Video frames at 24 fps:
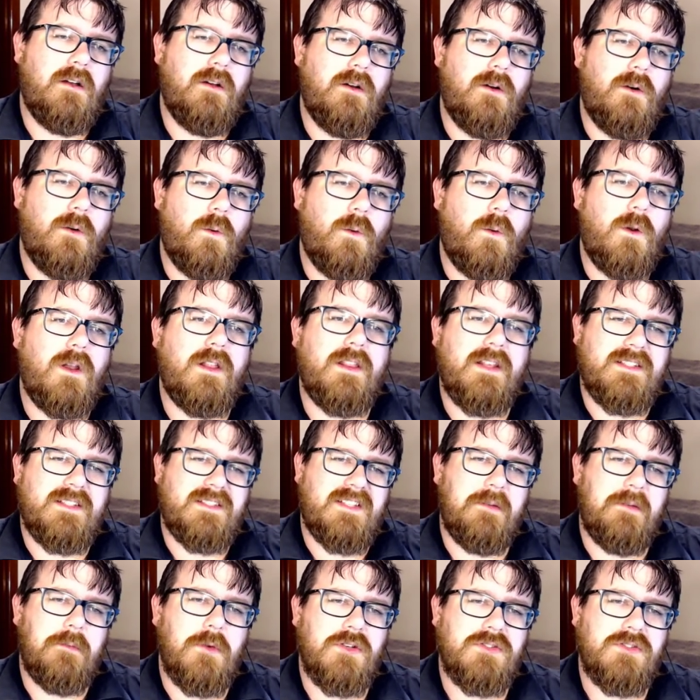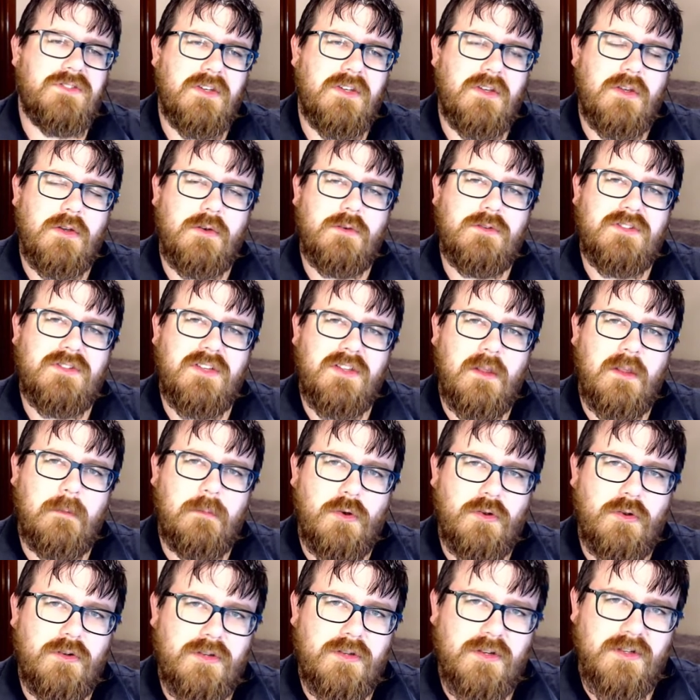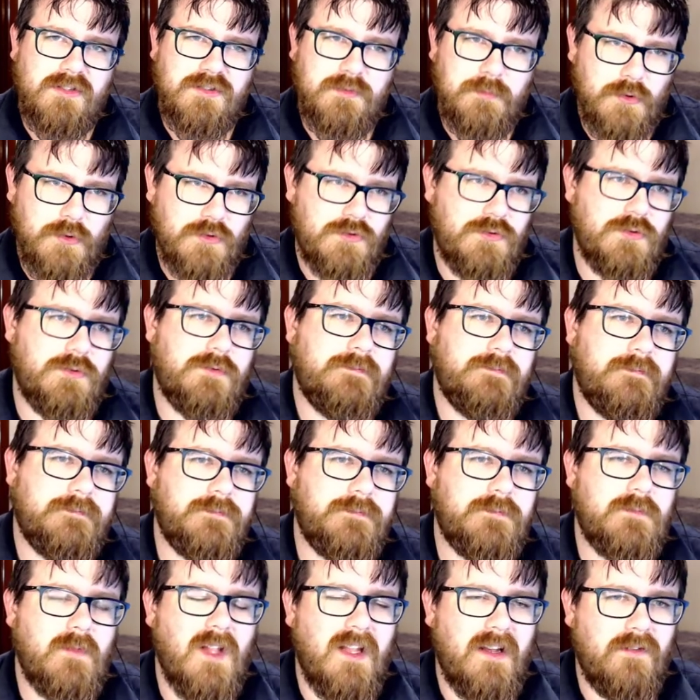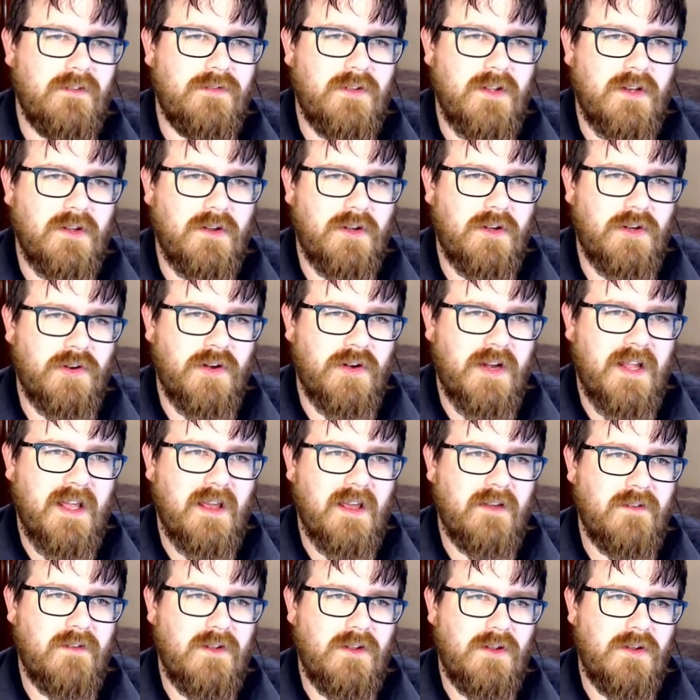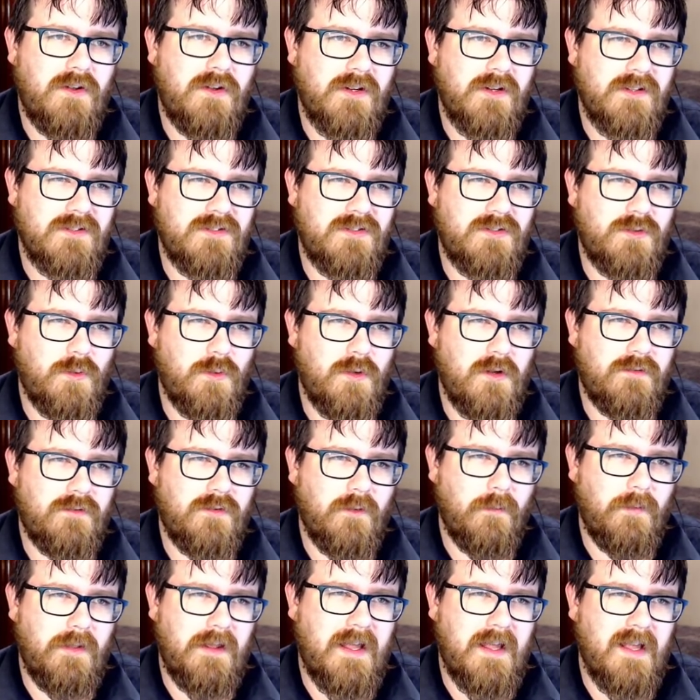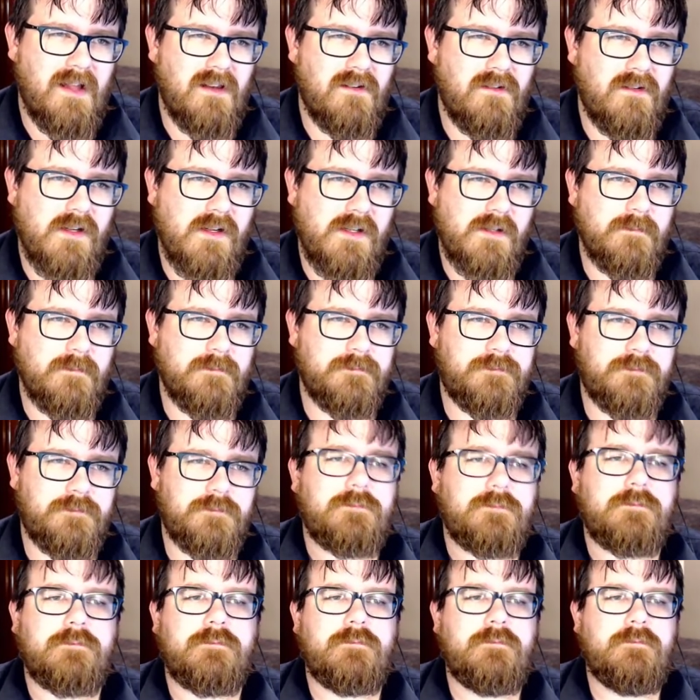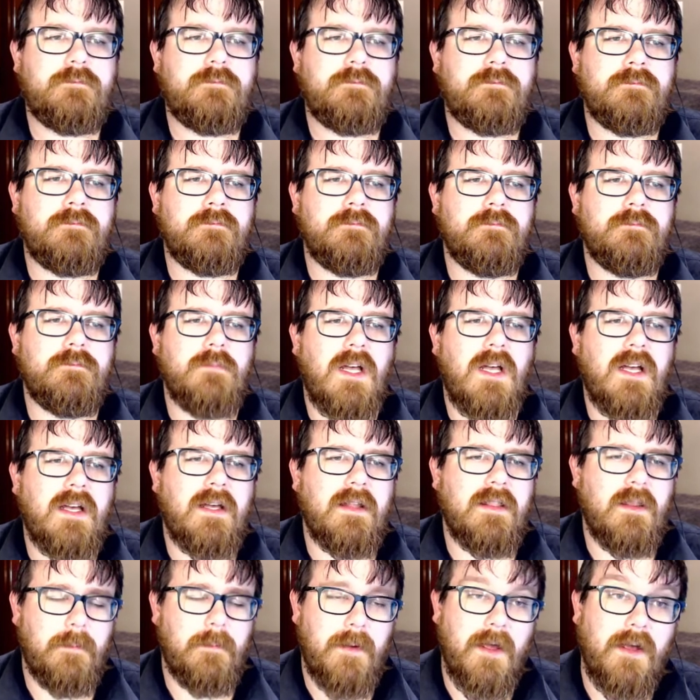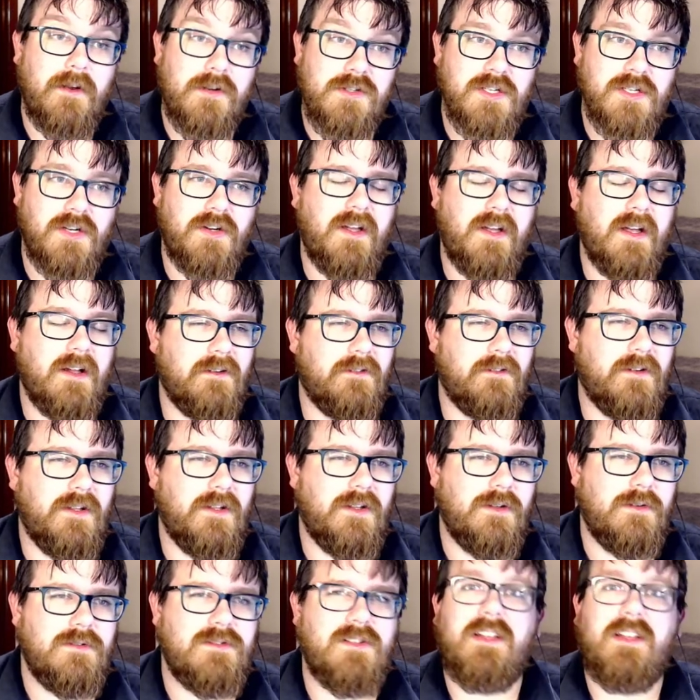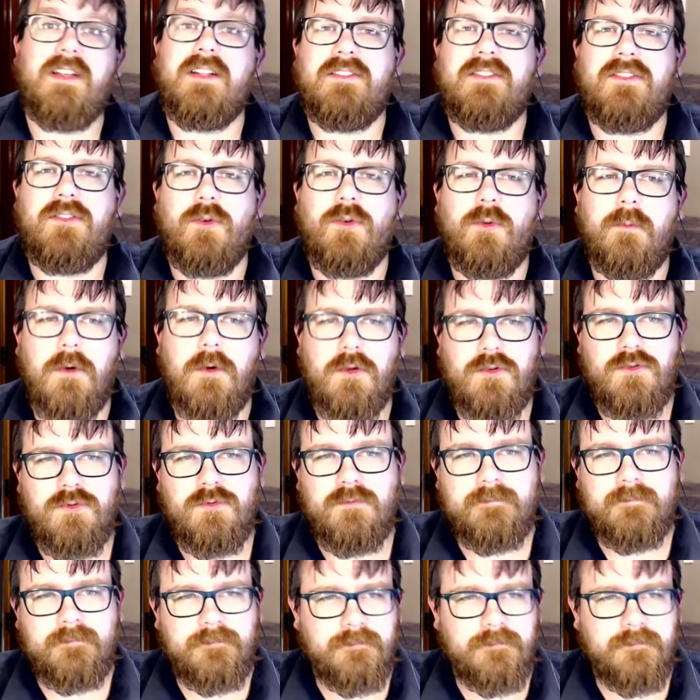all of these demos are using the Burnt Toast module, and if you don't already have it, you can install it from the gallery, uh, the PowerShell gallery using install module.